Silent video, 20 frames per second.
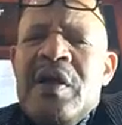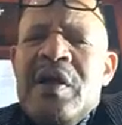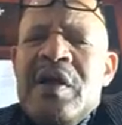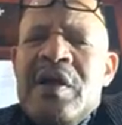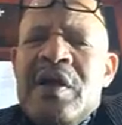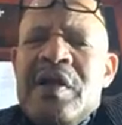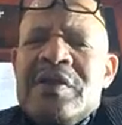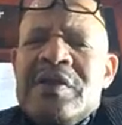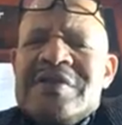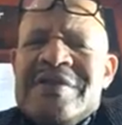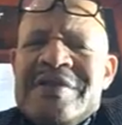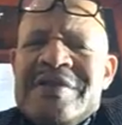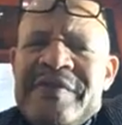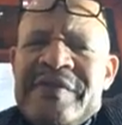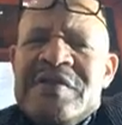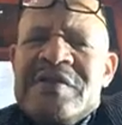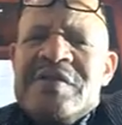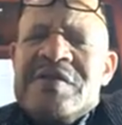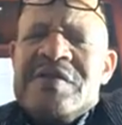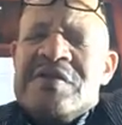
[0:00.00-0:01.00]

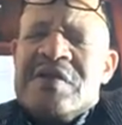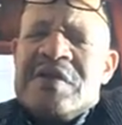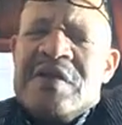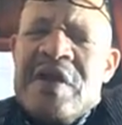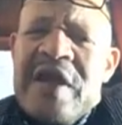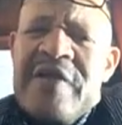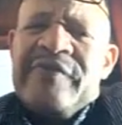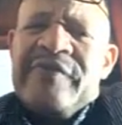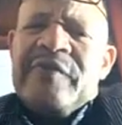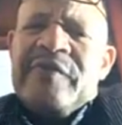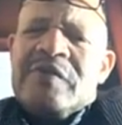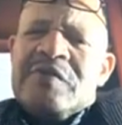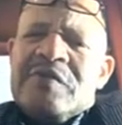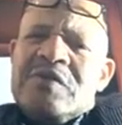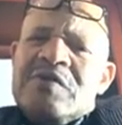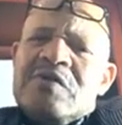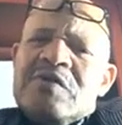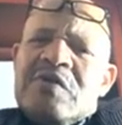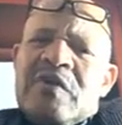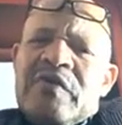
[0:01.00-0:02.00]
activities and
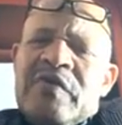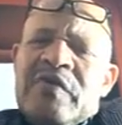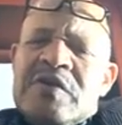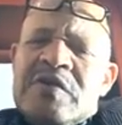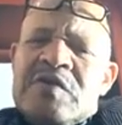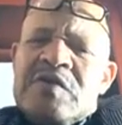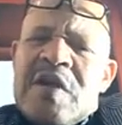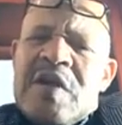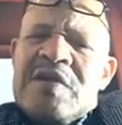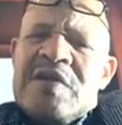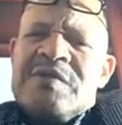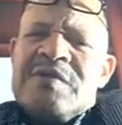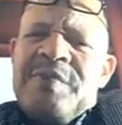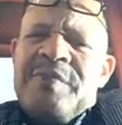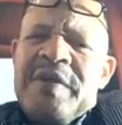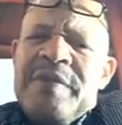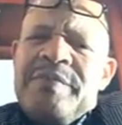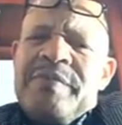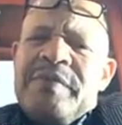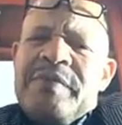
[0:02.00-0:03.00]
efforts of the Swazi
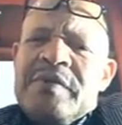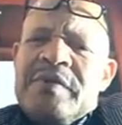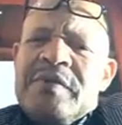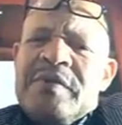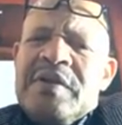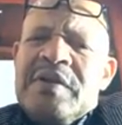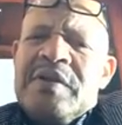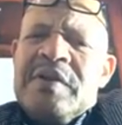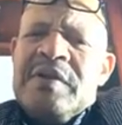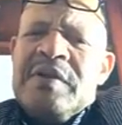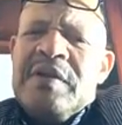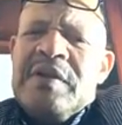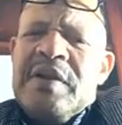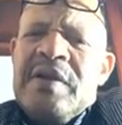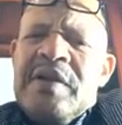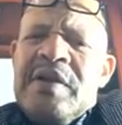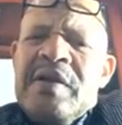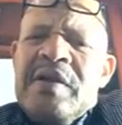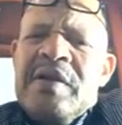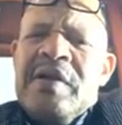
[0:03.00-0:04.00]
people in
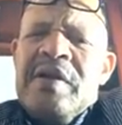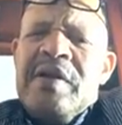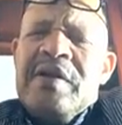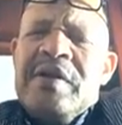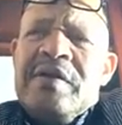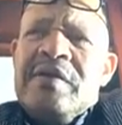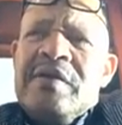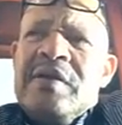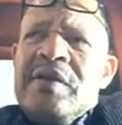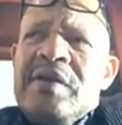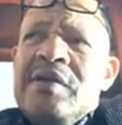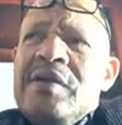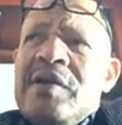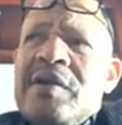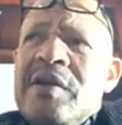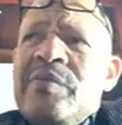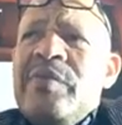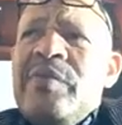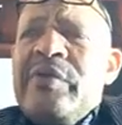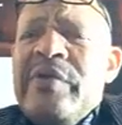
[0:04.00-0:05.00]

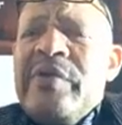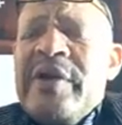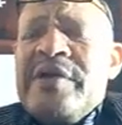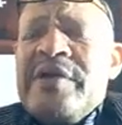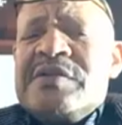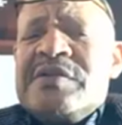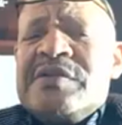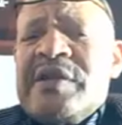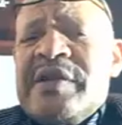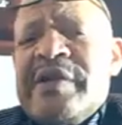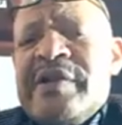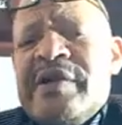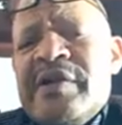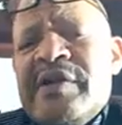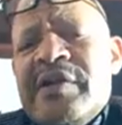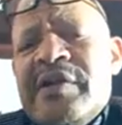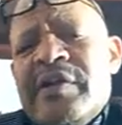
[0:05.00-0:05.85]
liberating